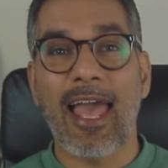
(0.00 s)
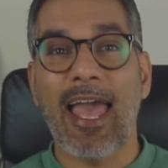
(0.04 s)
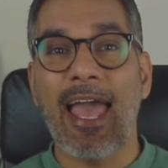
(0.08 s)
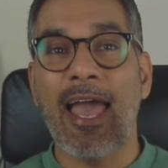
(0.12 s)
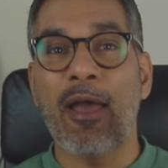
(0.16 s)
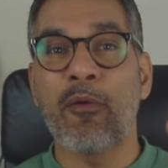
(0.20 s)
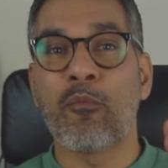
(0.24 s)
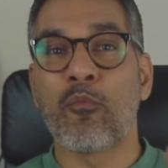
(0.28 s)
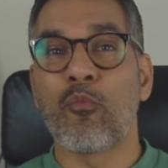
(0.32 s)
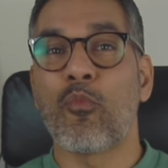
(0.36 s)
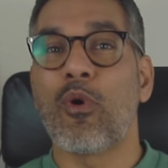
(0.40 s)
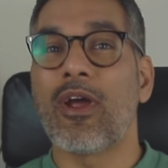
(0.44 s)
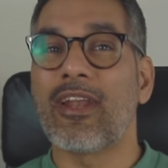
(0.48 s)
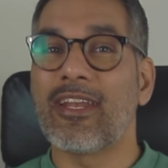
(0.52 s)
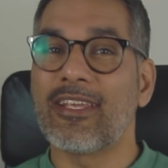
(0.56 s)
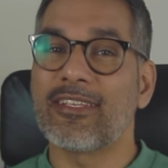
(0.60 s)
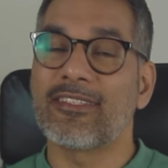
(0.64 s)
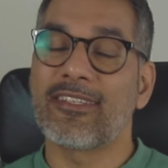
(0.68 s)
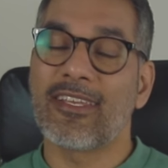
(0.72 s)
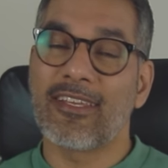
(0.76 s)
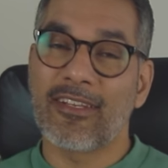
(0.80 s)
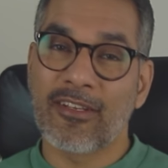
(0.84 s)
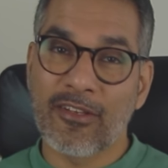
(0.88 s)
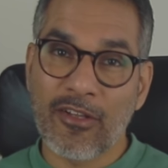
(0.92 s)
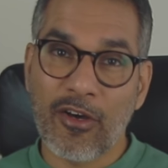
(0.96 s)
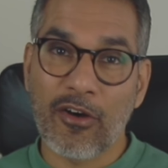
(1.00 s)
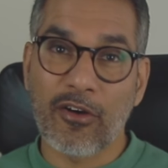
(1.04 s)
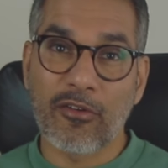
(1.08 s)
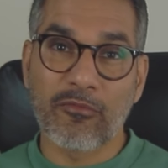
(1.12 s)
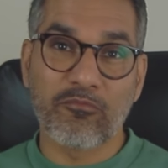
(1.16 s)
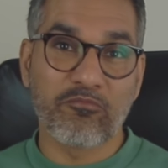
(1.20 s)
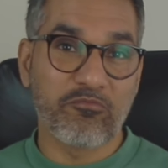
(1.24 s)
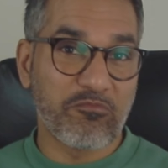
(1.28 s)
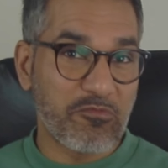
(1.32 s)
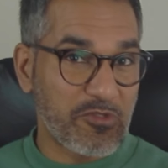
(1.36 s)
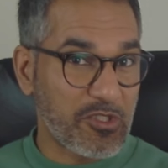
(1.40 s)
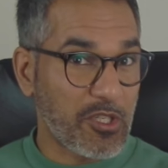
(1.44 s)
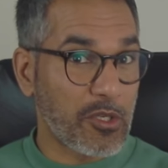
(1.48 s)
and when is it not
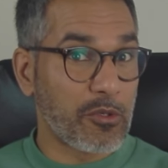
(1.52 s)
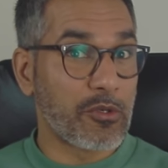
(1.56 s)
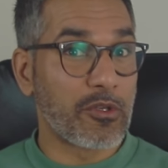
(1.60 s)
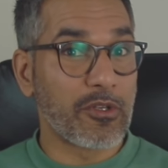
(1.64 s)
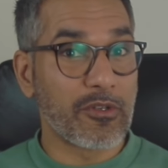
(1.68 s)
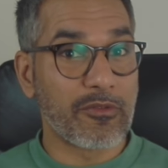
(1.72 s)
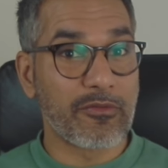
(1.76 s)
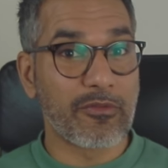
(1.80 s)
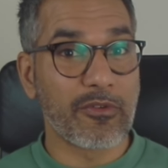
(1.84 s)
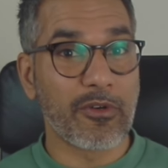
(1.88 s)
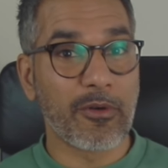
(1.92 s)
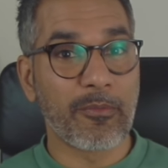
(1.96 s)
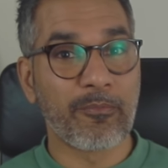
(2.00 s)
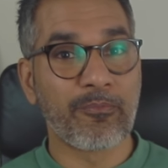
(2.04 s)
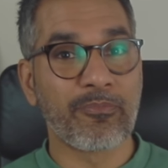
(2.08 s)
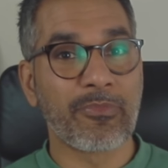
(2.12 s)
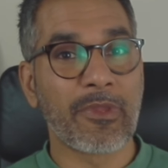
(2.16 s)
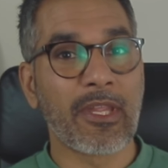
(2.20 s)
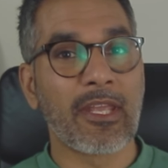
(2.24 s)
so good for?